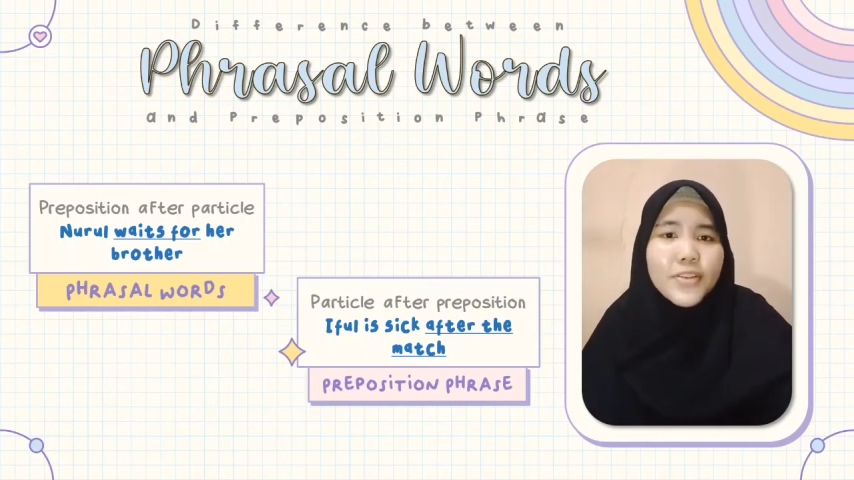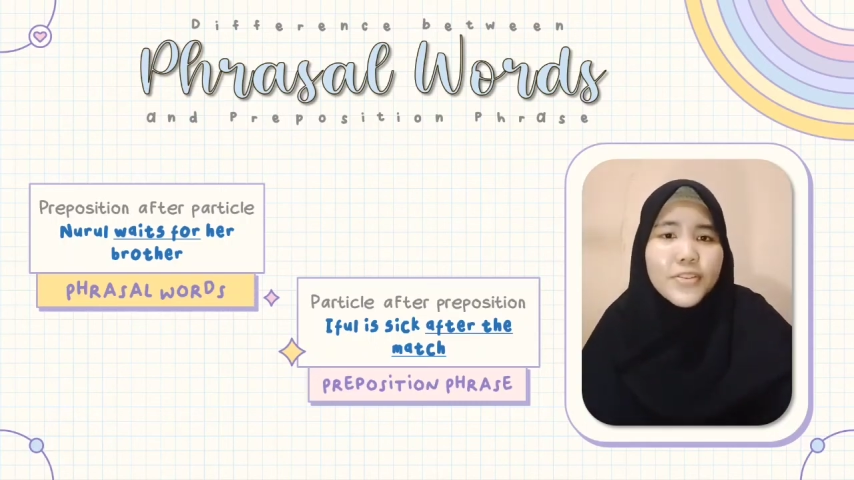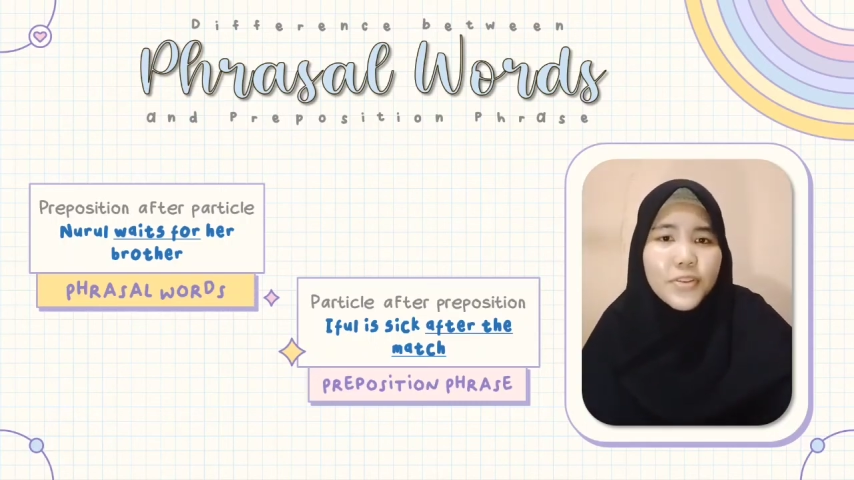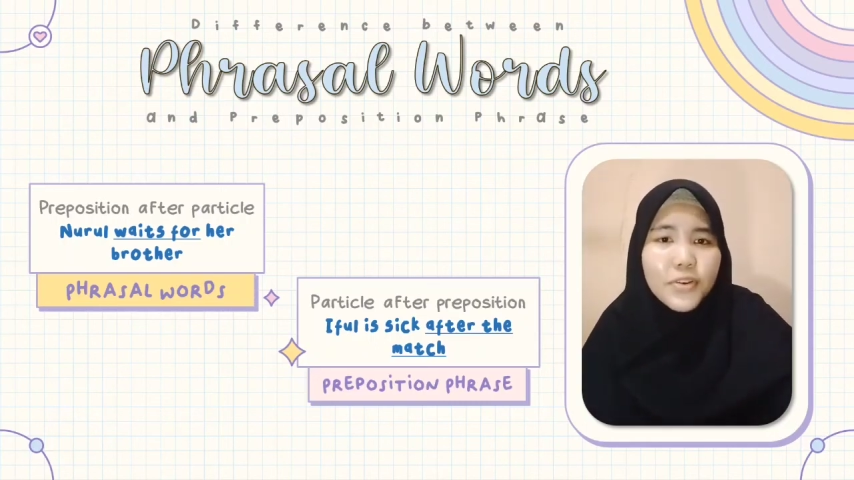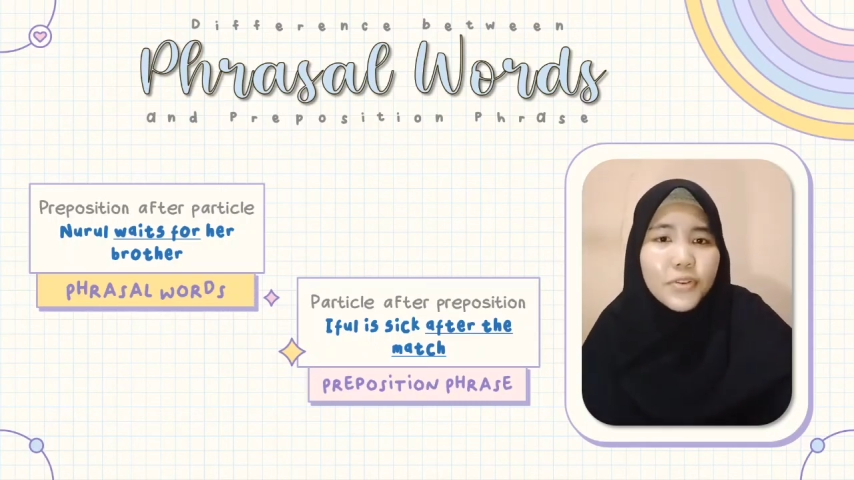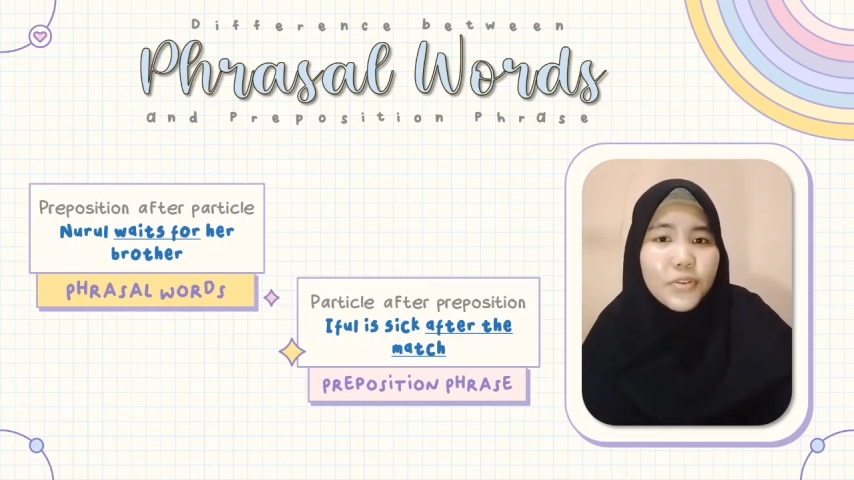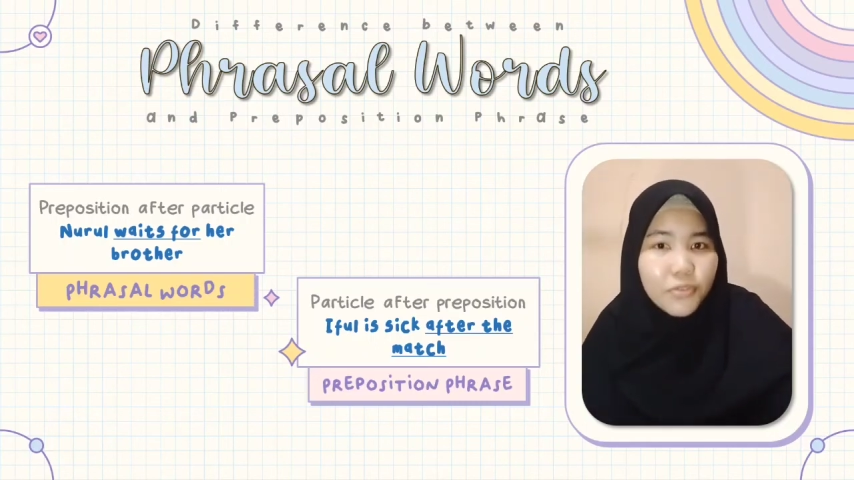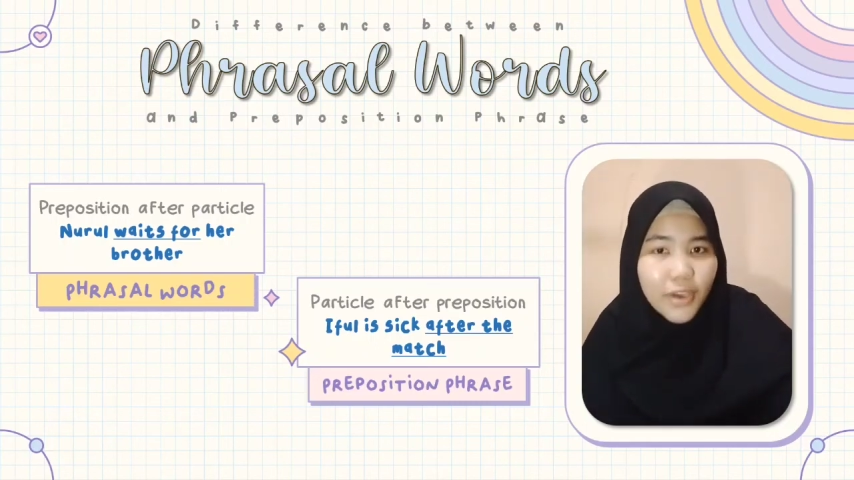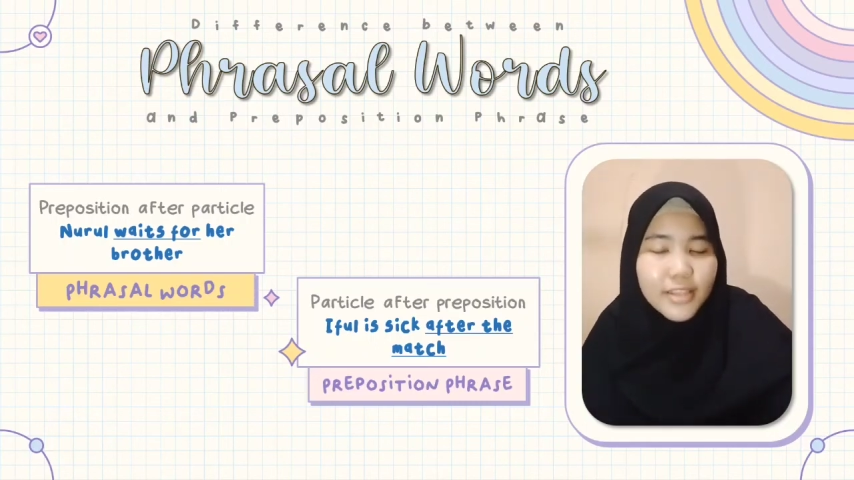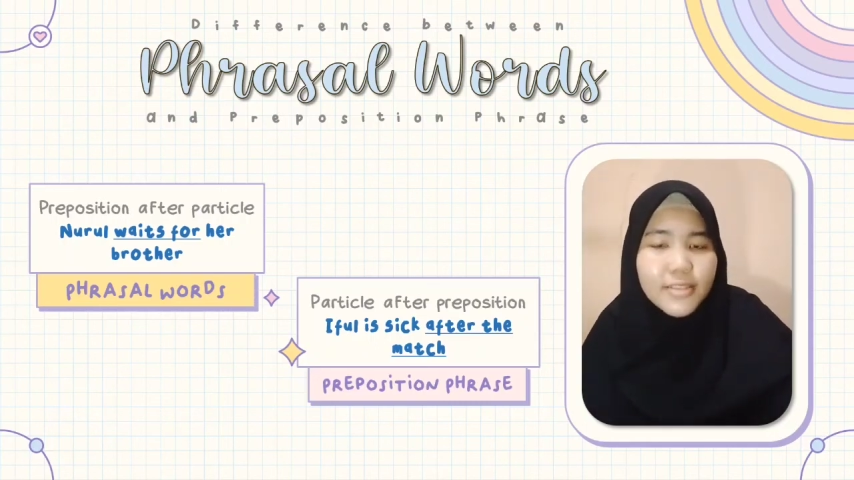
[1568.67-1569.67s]
So
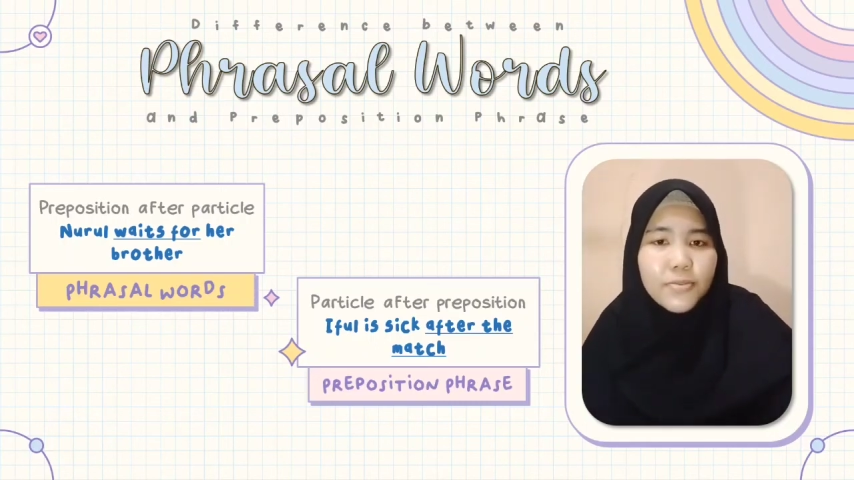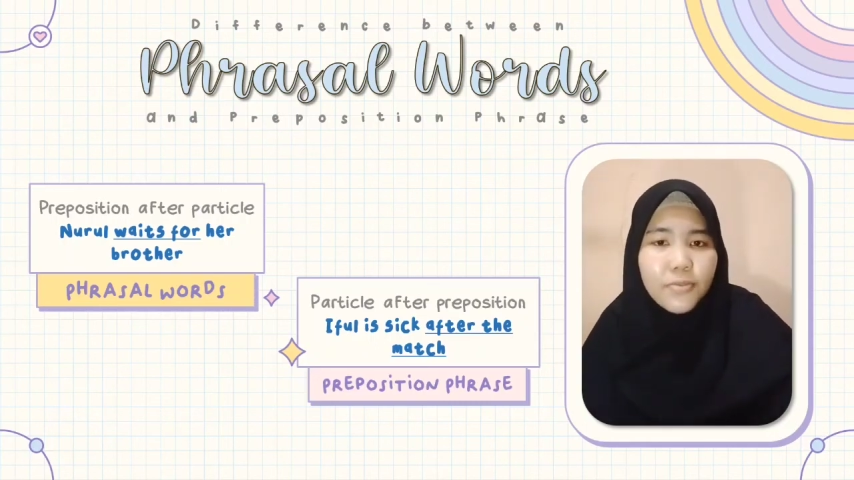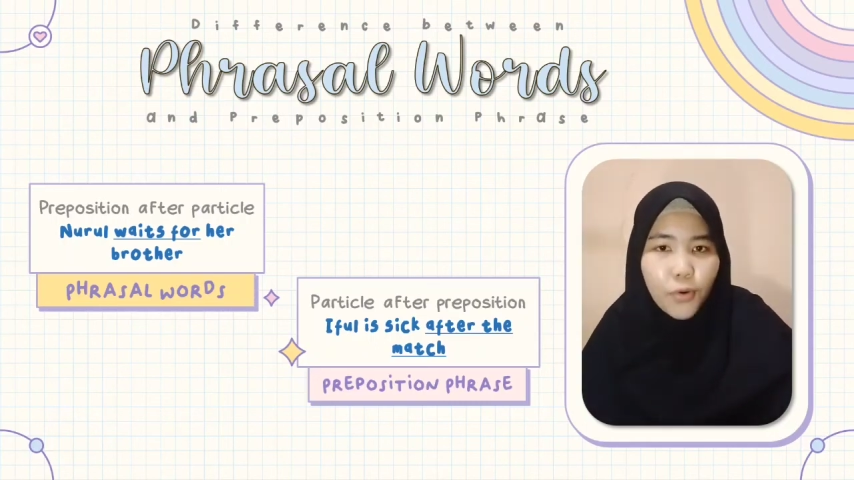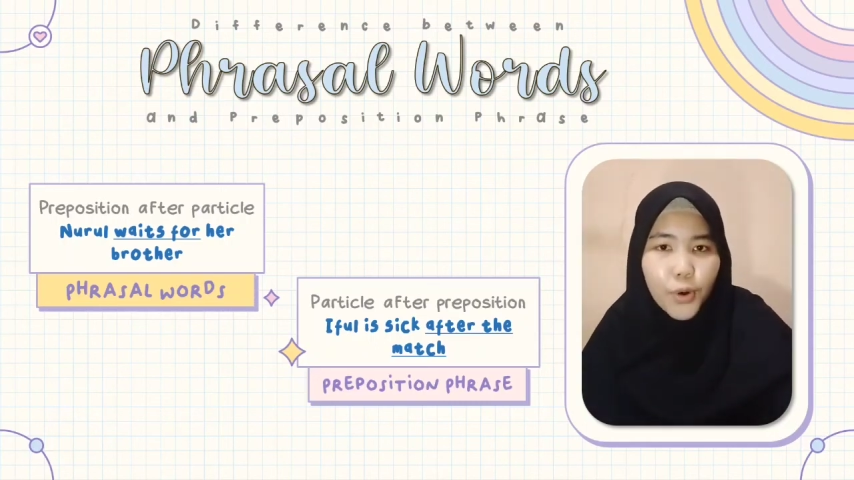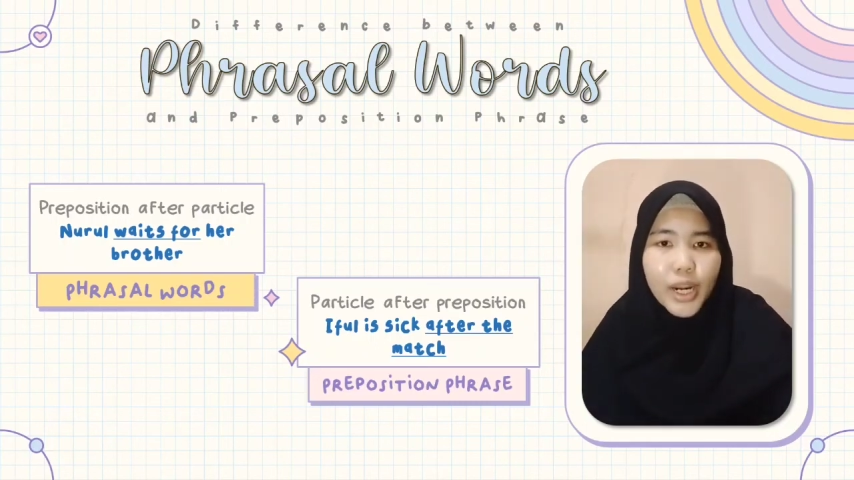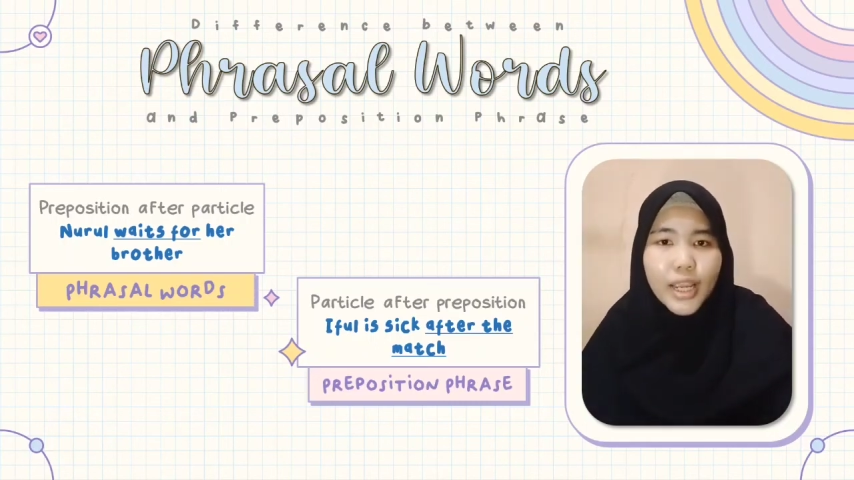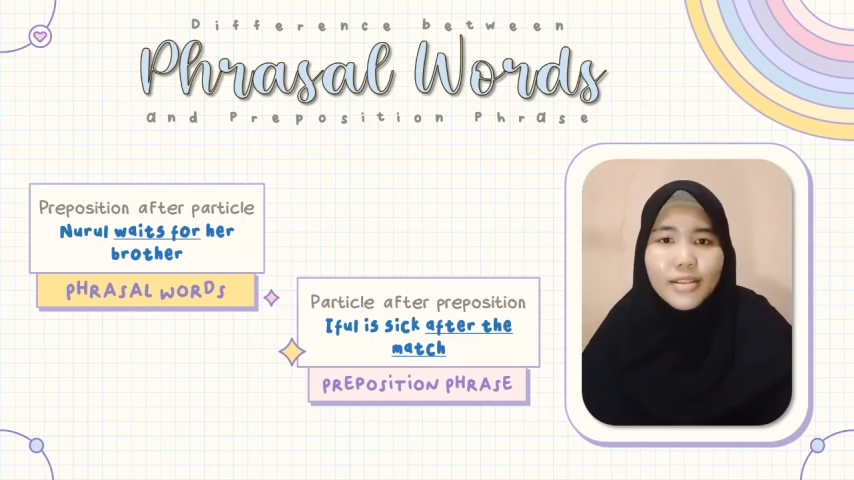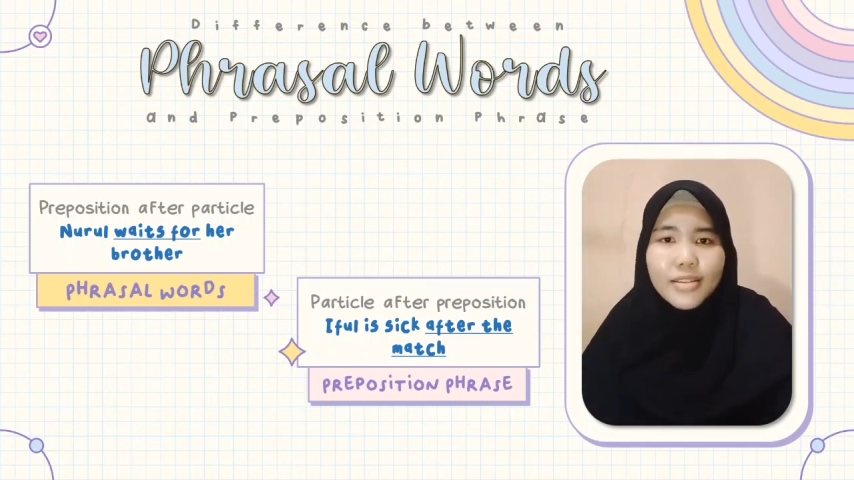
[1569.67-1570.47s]
waits for is